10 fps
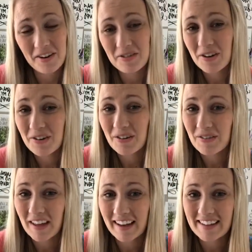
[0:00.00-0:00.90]
I don't know
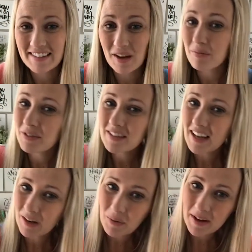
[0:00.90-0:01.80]
if that is helpful
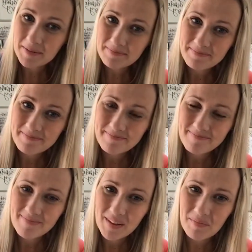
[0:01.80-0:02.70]
to anyone,
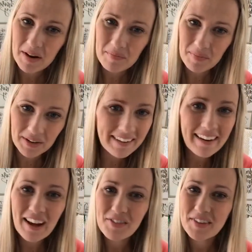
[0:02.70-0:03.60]
but I'm putting
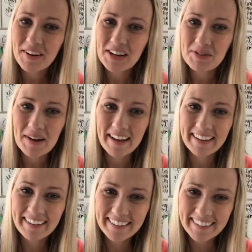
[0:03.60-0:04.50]
it out there
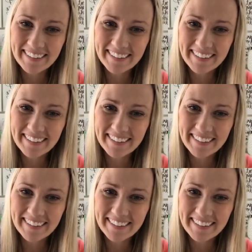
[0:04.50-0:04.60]
anyway.